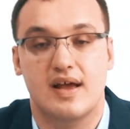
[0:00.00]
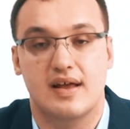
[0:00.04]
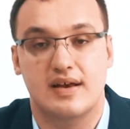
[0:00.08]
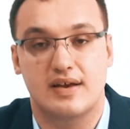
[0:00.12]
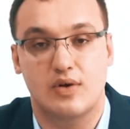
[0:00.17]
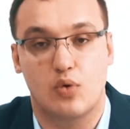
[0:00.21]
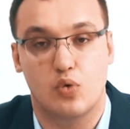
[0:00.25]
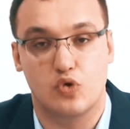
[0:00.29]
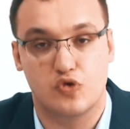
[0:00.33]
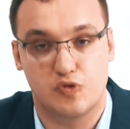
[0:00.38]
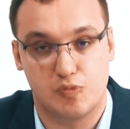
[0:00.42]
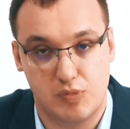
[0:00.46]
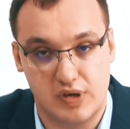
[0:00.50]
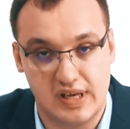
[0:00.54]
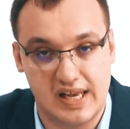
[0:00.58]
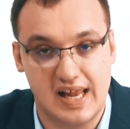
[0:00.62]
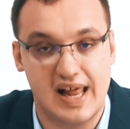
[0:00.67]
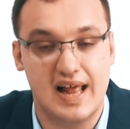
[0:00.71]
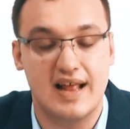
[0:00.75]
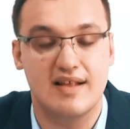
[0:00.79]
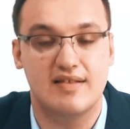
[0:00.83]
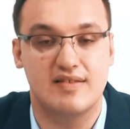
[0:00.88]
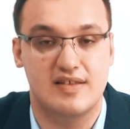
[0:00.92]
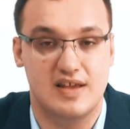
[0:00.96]
The
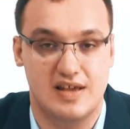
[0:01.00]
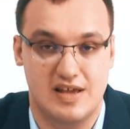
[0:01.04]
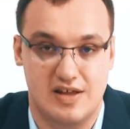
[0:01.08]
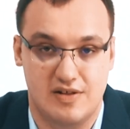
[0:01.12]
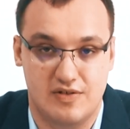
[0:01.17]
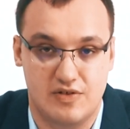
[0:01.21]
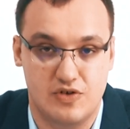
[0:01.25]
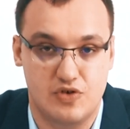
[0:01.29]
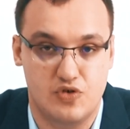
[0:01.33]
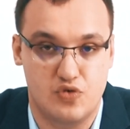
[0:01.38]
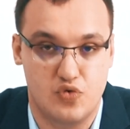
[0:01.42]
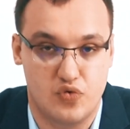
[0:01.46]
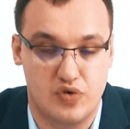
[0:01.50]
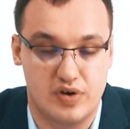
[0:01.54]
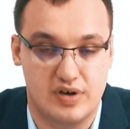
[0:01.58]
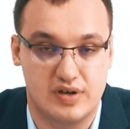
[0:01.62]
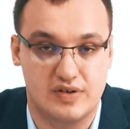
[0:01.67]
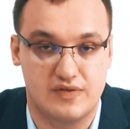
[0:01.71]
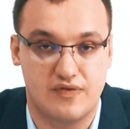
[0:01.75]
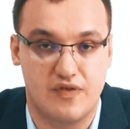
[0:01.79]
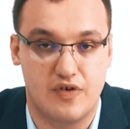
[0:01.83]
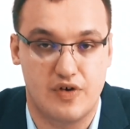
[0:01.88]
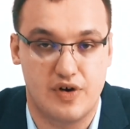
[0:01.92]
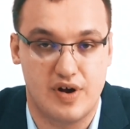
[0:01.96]
osmolality in the urine
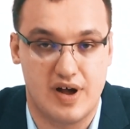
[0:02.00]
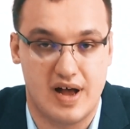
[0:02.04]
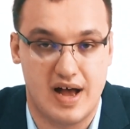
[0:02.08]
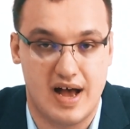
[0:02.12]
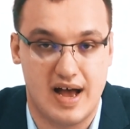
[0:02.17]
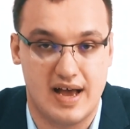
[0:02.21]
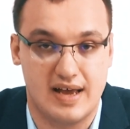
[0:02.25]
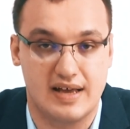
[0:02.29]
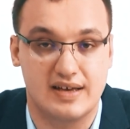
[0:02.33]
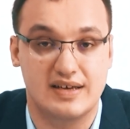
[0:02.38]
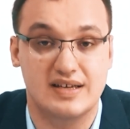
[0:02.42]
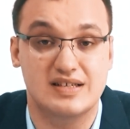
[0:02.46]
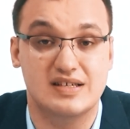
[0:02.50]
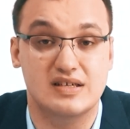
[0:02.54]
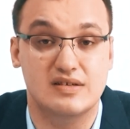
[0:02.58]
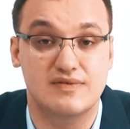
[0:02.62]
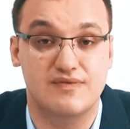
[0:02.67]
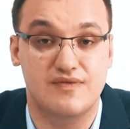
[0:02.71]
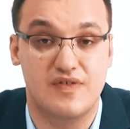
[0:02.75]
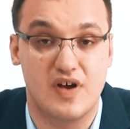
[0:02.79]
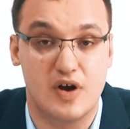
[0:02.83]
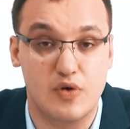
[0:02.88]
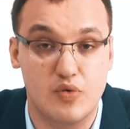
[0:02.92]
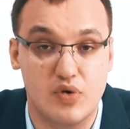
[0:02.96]
is very high. This is
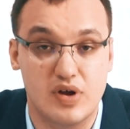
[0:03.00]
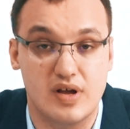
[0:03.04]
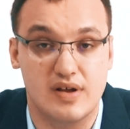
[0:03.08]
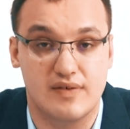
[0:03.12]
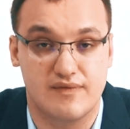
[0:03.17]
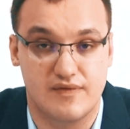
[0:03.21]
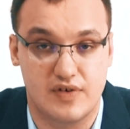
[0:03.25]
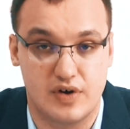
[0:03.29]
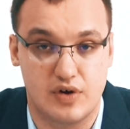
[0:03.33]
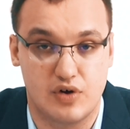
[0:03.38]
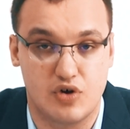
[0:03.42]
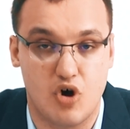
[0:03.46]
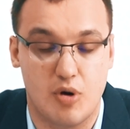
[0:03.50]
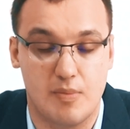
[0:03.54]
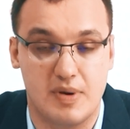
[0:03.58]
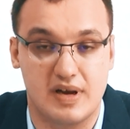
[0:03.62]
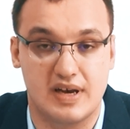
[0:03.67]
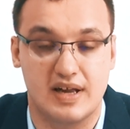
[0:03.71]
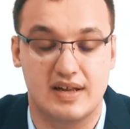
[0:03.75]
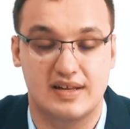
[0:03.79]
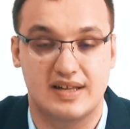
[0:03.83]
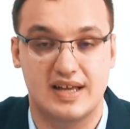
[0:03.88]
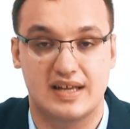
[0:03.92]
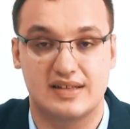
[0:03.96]
very, very
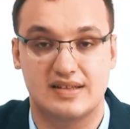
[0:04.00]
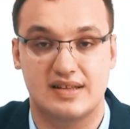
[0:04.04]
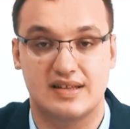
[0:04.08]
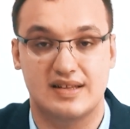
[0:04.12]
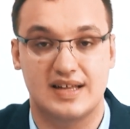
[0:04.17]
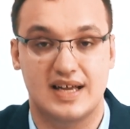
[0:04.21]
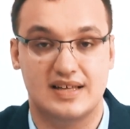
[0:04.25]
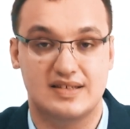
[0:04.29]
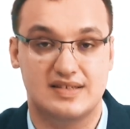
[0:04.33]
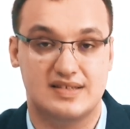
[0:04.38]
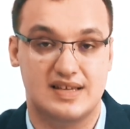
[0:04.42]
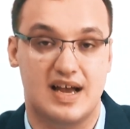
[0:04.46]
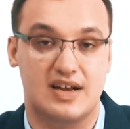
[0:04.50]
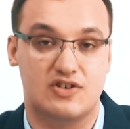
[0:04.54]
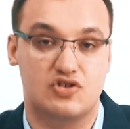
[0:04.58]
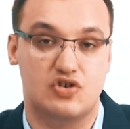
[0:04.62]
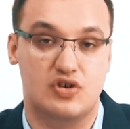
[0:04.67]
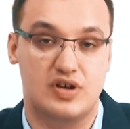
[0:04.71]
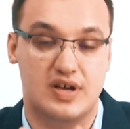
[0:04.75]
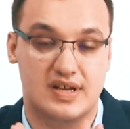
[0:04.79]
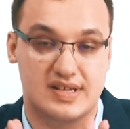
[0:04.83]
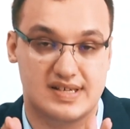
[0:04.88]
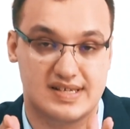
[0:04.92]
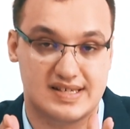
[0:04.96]
common. And that, that's
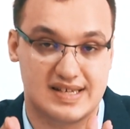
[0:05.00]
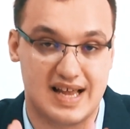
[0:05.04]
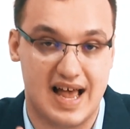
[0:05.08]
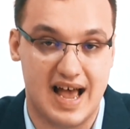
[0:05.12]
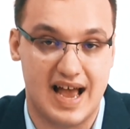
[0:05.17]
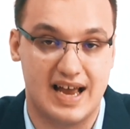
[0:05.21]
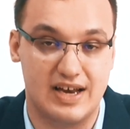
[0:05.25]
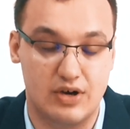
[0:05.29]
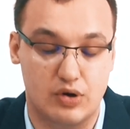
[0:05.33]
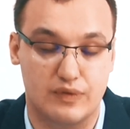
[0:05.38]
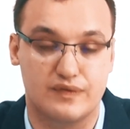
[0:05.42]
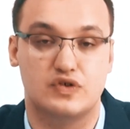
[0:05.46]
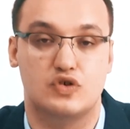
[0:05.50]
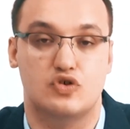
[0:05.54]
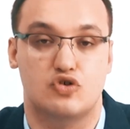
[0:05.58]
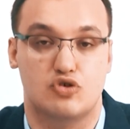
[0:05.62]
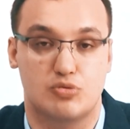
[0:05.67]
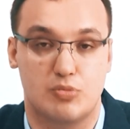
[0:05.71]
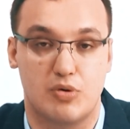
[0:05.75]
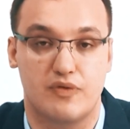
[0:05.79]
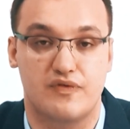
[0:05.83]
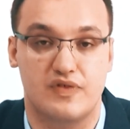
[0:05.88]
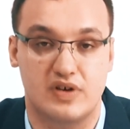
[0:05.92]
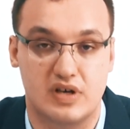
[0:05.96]
actually a sign of
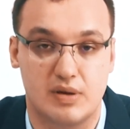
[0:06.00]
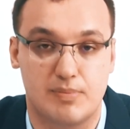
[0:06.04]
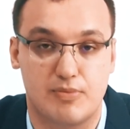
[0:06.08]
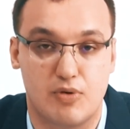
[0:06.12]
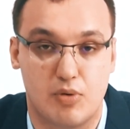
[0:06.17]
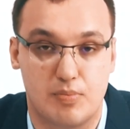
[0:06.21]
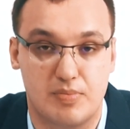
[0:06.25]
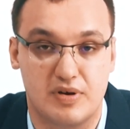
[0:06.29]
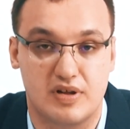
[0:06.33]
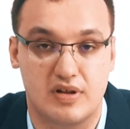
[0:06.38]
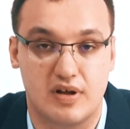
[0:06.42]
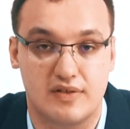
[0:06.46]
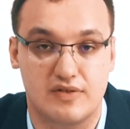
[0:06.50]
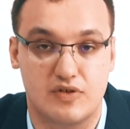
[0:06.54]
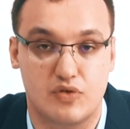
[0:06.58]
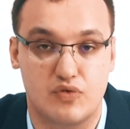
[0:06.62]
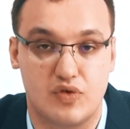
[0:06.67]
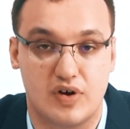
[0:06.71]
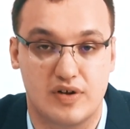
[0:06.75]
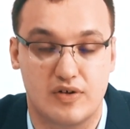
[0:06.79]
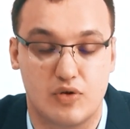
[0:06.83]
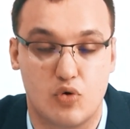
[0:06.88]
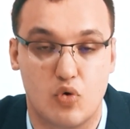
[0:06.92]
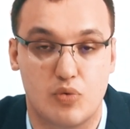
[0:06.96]
syndrome of inappropriate
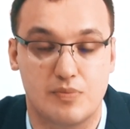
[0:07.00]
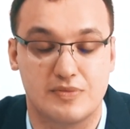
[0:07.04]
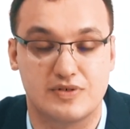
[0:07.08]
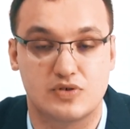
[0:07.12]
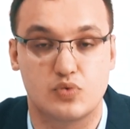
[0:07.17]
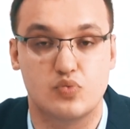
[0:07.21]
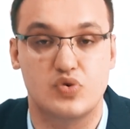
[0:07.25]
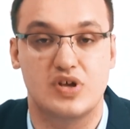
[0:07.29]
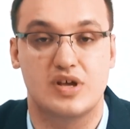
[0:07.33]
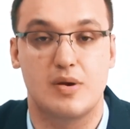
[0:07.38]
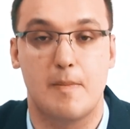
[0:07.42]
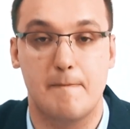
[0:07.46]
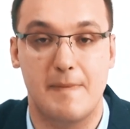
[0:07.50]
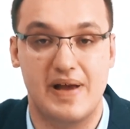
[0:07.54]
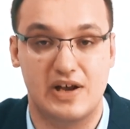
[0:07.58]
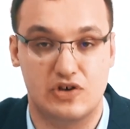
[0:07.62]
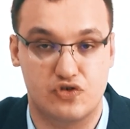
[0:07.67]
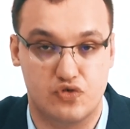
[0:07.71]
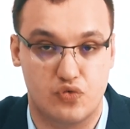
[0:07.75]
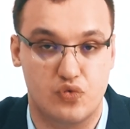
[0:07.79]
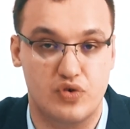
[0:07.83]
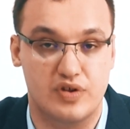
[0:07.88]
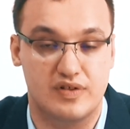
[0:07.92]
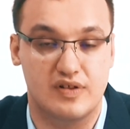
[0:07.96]
antidiuretic hormone. So we can
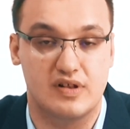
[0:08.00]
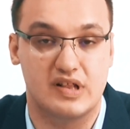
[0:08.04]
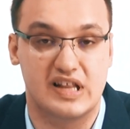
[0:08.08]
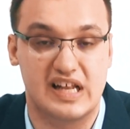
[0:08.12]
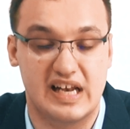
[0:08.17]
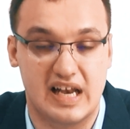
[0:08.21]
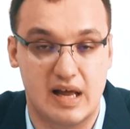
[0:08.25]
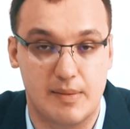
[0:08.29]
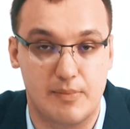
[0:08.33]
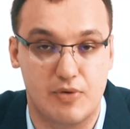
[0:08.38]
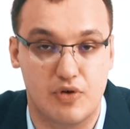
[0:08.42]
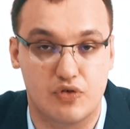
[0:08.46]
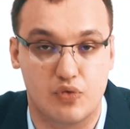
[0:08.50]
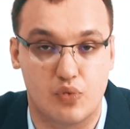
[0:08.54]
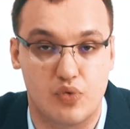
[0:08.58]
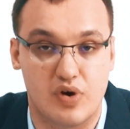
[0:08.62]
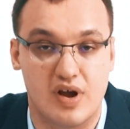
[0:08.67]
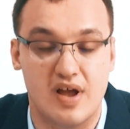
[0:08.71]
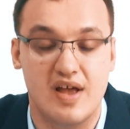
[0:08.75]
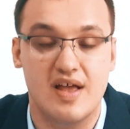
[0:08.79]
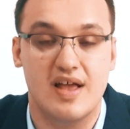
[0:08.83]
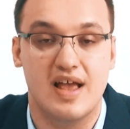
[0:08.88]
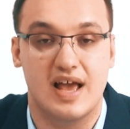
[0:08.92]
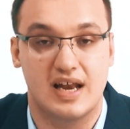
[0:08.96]
measure it in the
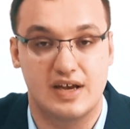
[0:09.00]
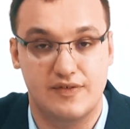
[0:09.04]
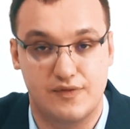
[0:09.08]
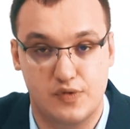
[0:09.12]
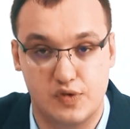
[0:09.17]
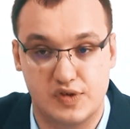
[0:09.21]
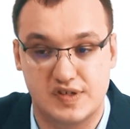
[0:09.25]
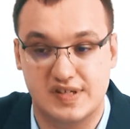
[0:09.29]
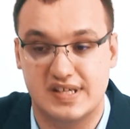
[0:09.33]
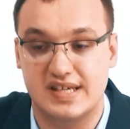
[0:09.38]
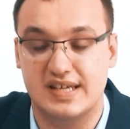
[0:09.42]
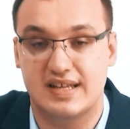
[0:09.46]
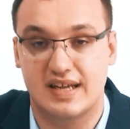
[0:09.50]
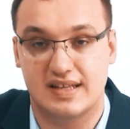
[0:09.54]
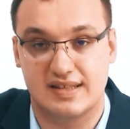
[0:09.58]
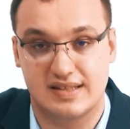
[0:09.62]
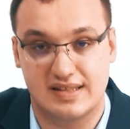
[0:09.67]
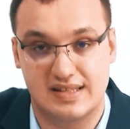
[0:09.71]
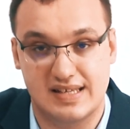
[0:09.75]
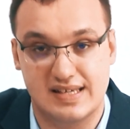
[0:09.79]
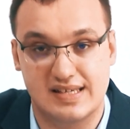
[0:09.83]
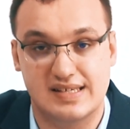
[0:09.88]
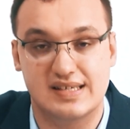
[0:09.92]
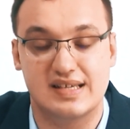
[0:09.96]
laboratory. And if we see
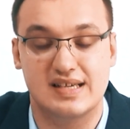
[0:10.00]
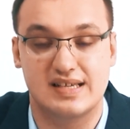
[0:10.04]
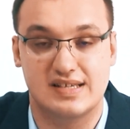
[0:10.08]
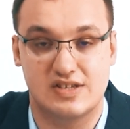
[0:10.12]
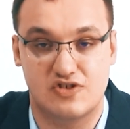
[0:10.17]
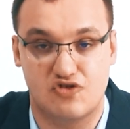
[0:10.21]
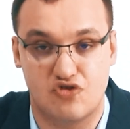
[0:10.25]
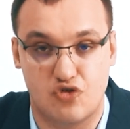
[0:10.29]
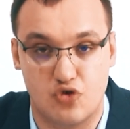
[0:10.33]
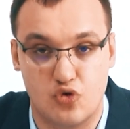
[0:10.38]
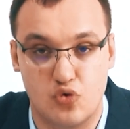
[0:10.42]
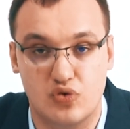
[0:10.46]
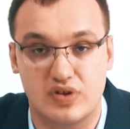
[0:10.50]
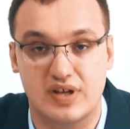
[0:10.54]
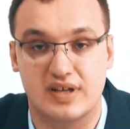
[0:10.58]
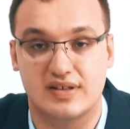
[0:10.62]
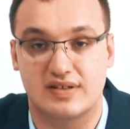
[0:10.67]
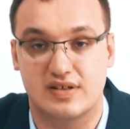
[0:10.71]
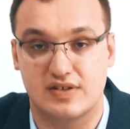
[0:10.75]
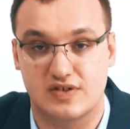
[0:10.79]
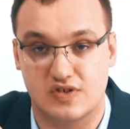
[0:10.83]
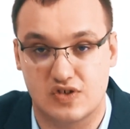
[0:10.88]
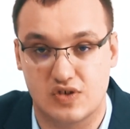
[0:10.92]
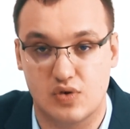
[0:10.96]
that this is true,
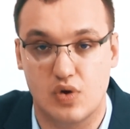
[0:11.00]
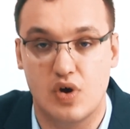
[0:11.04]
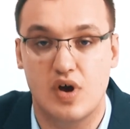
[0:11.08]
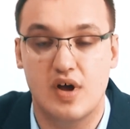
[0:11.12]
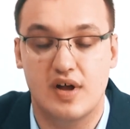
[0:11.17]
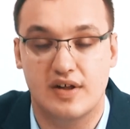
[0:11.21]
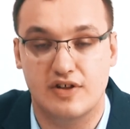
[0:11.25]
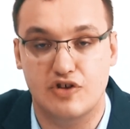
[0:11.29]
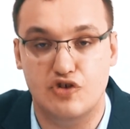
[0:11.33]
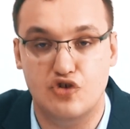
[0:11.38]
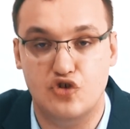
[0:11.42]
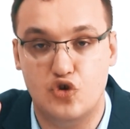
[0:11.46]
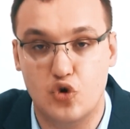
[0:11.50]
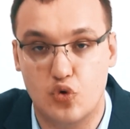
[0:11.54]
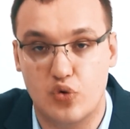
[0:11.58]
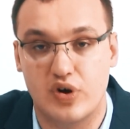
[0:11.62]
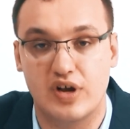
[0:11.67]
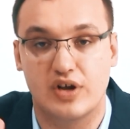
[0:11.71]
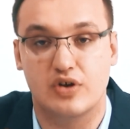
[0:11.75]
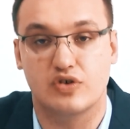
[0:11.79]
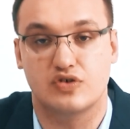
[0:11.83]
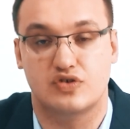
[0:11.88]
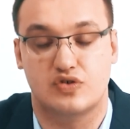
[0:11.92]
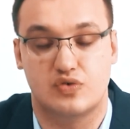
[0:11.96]
that the, so, the
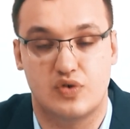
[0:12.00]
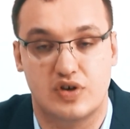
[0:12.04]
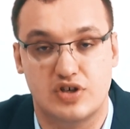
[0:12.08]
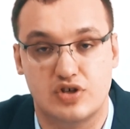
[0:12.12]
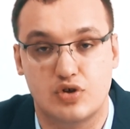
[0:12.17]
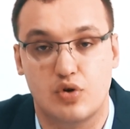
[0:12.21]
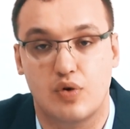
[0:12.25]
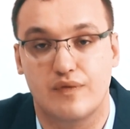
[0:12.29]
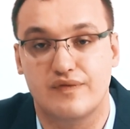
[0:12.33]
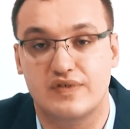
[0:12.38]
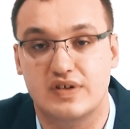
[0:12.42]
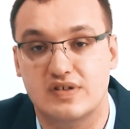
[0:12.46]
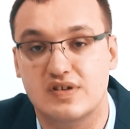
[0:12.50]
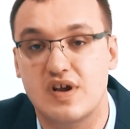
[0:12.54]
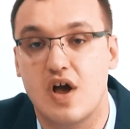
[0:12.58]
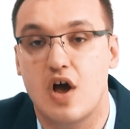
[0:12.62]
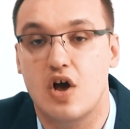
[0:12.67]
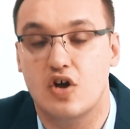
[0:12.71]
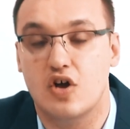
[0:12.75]
urine concentration of this